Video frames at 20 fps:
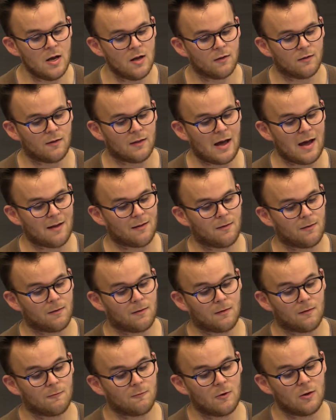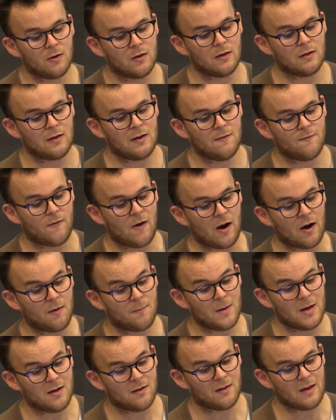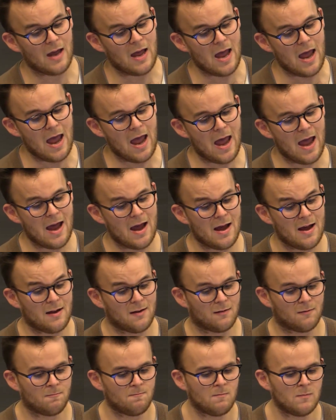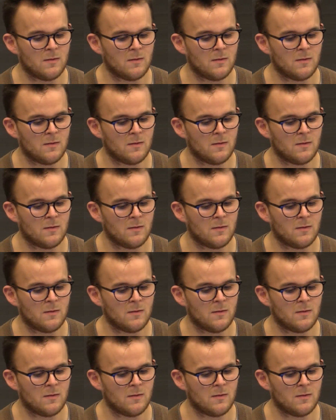So that's really the environment. And